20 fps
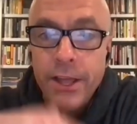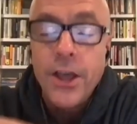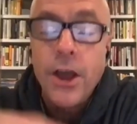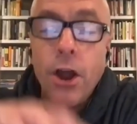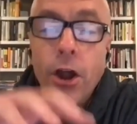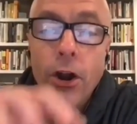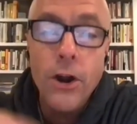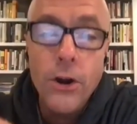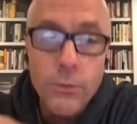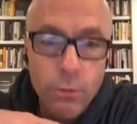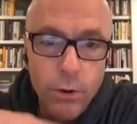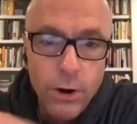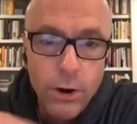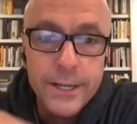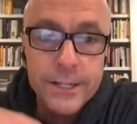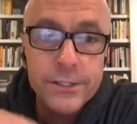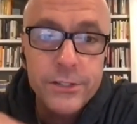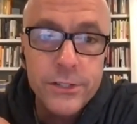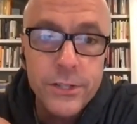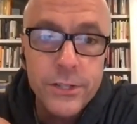her work
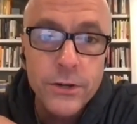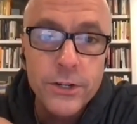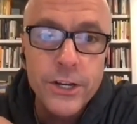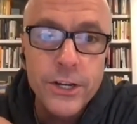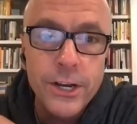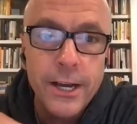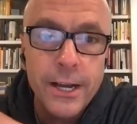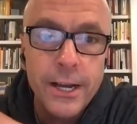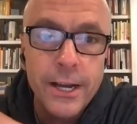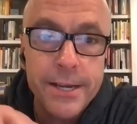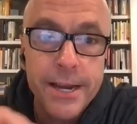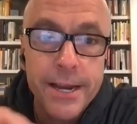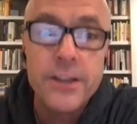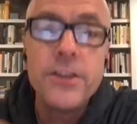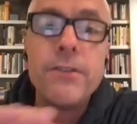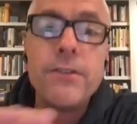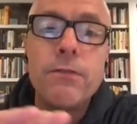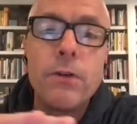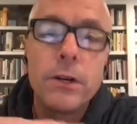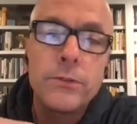is so good. Now
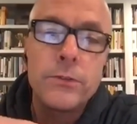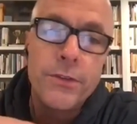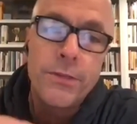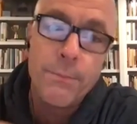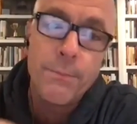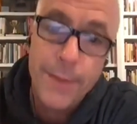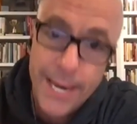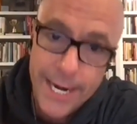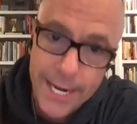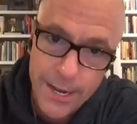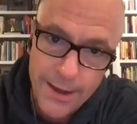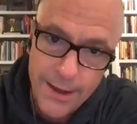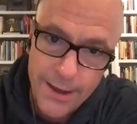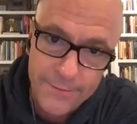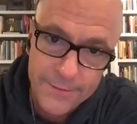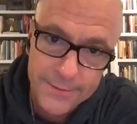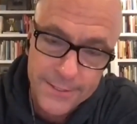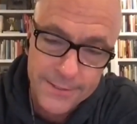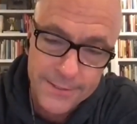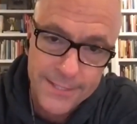you've worked with many
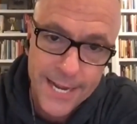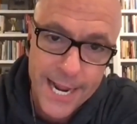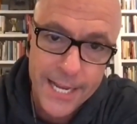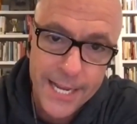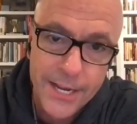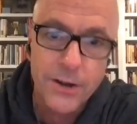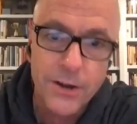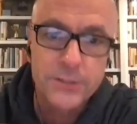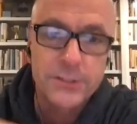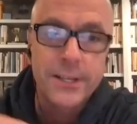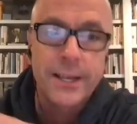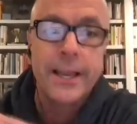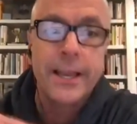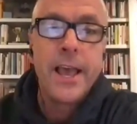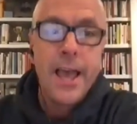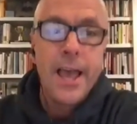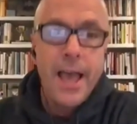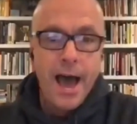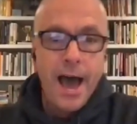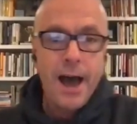offices that I coach. Like
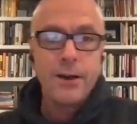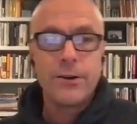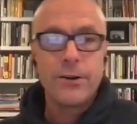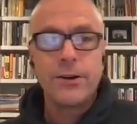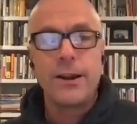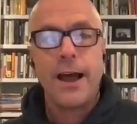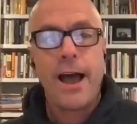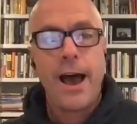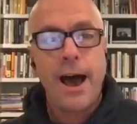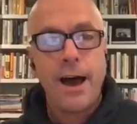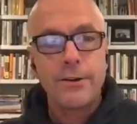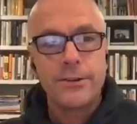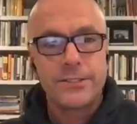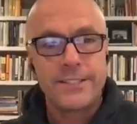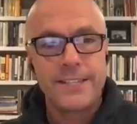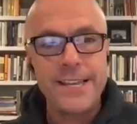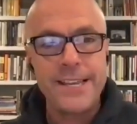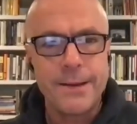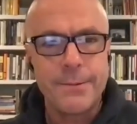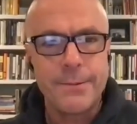I'll go, I'll
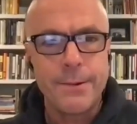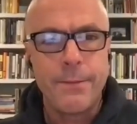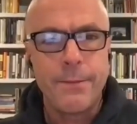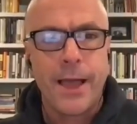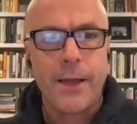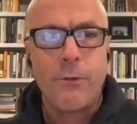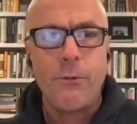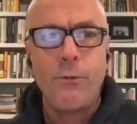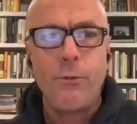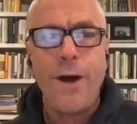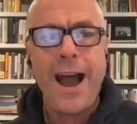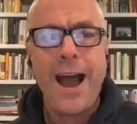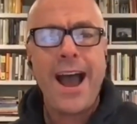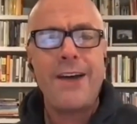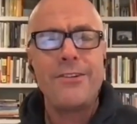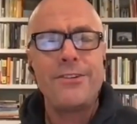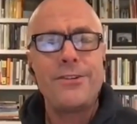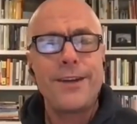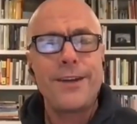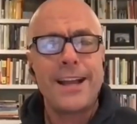see them. I'm like, wow,
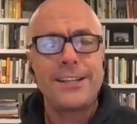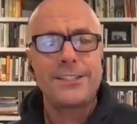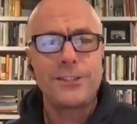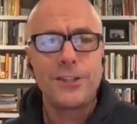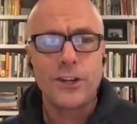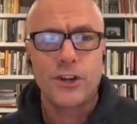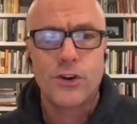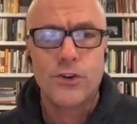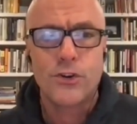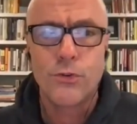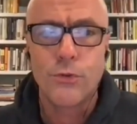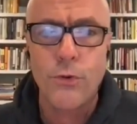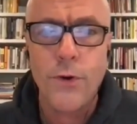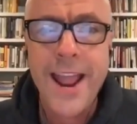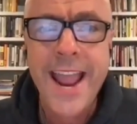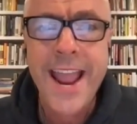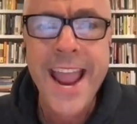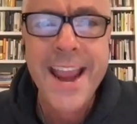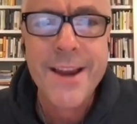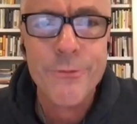you guys look
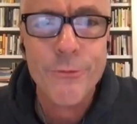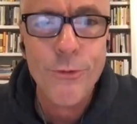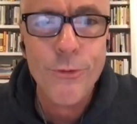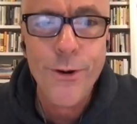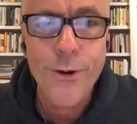great.